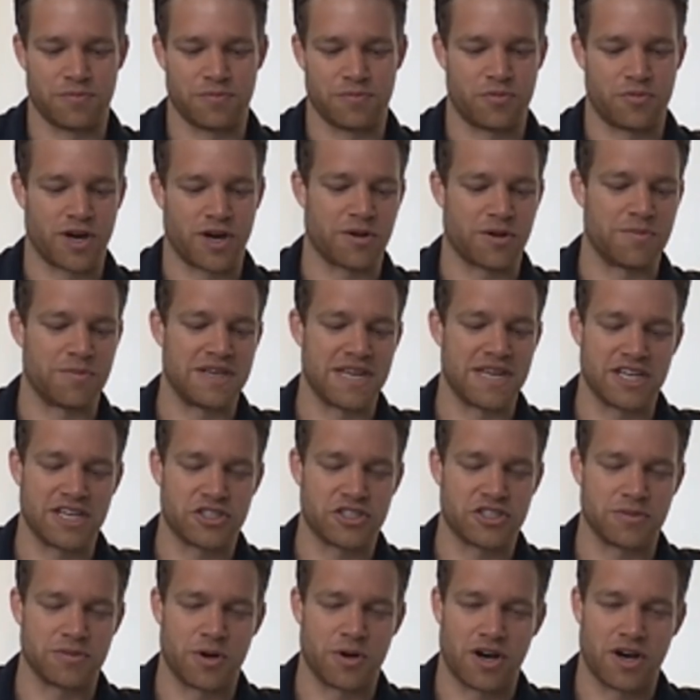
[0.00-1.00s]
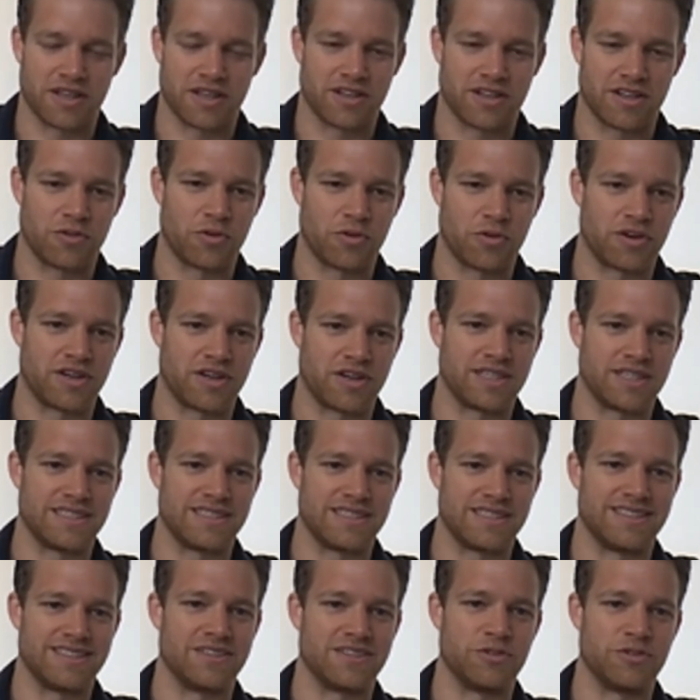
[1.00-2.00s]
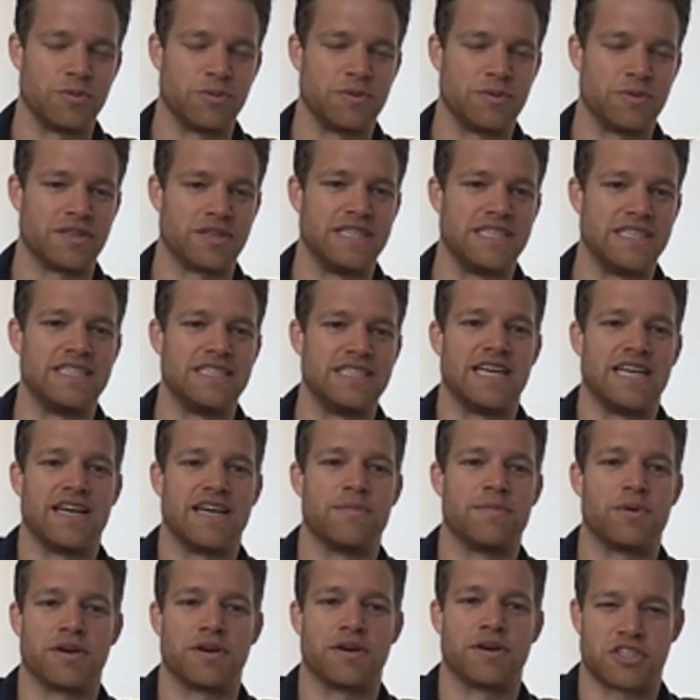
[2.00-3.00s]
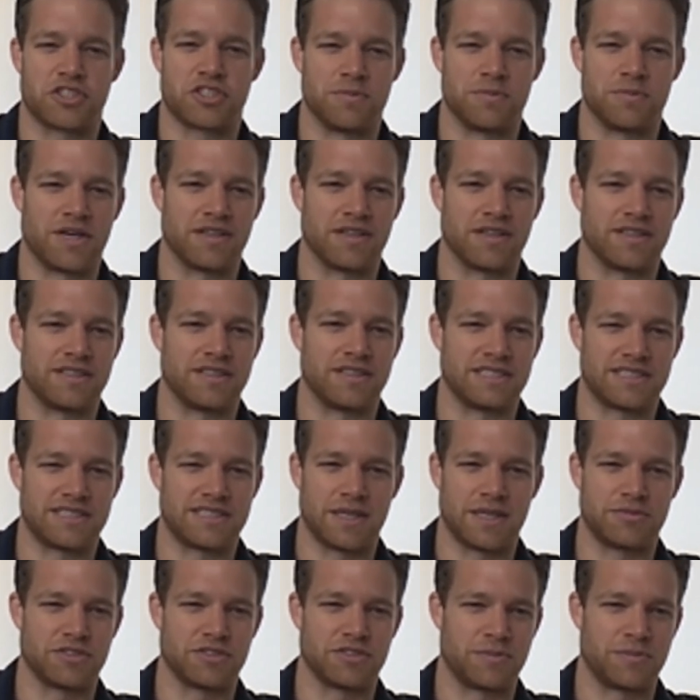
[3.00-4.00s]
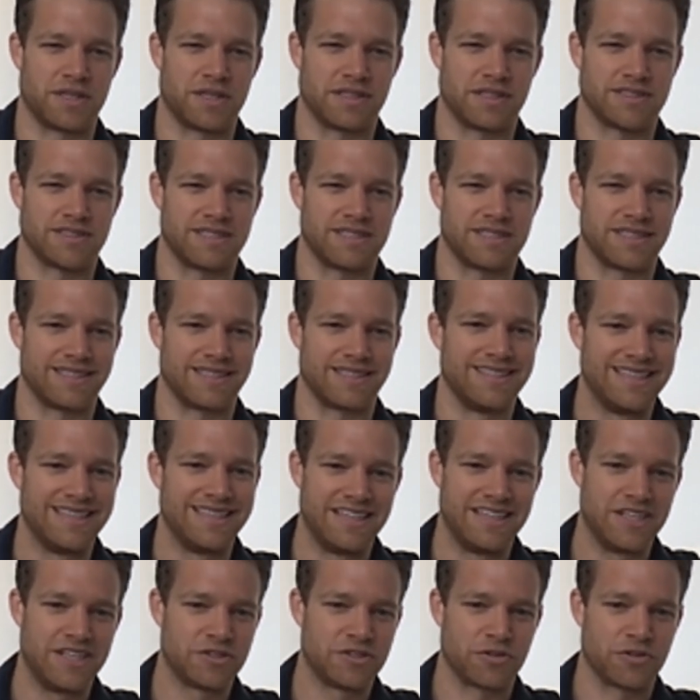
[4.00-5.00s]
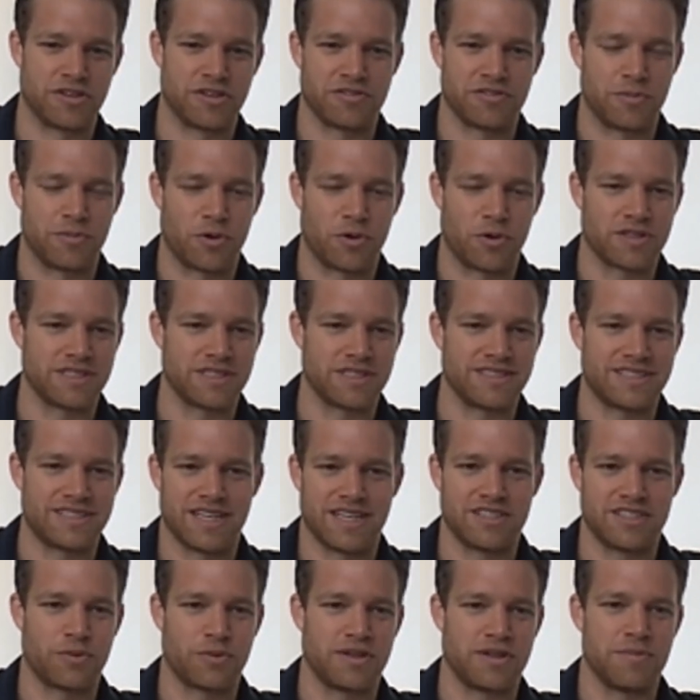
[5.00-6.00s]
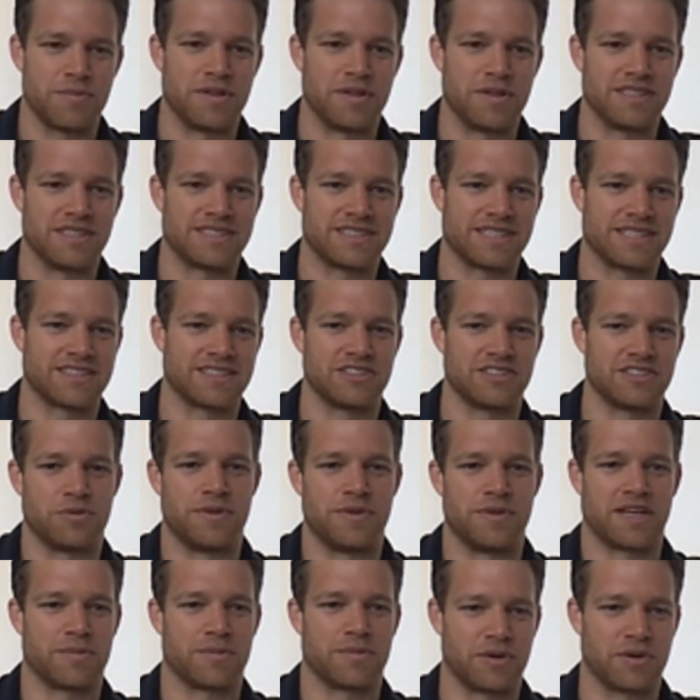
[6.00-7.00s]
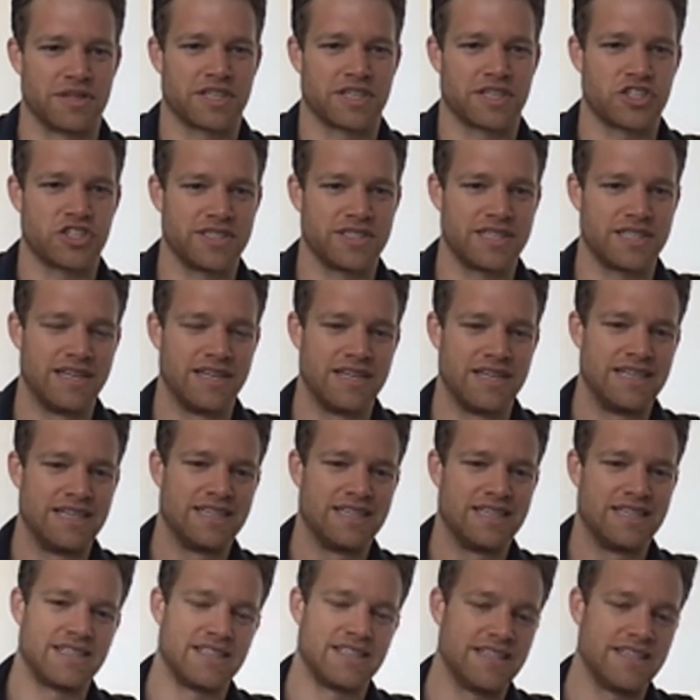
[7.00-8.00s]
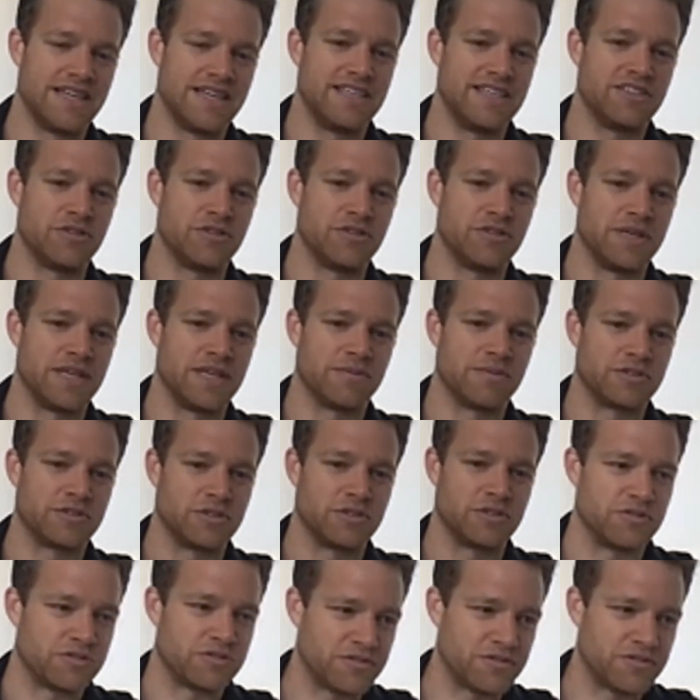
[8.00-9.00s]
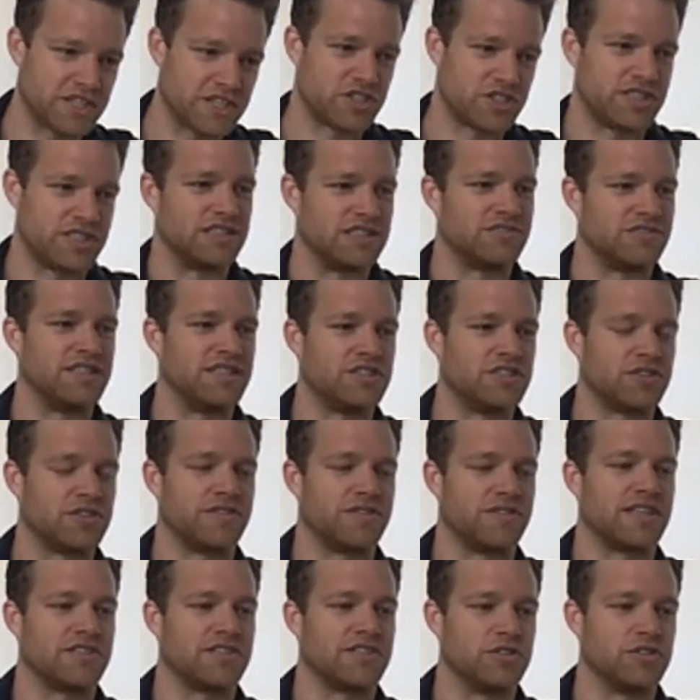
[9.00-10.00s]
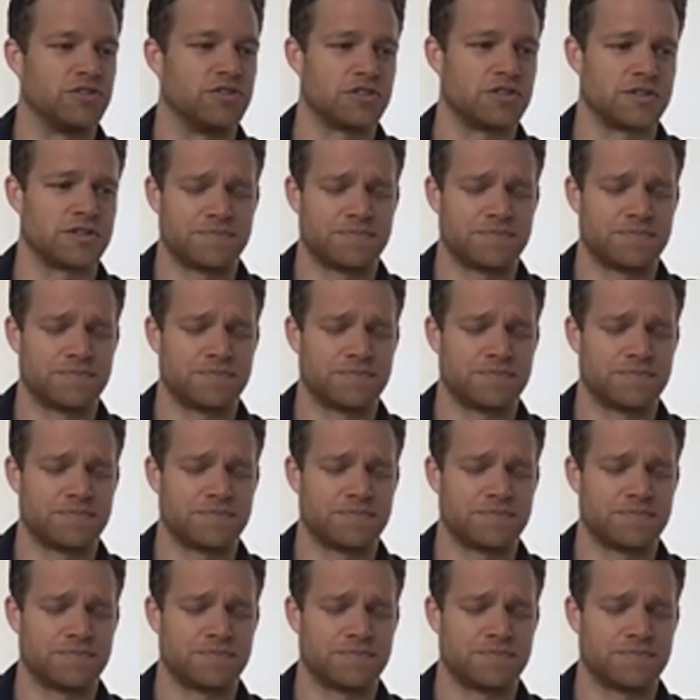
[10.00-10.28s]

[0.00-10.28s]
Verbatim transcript: recommendation model or an Uber E T A prediction model. These types of models, they don't have more than ten, twenty milliseconds to make a prediction. They need to be able to fetch these feature values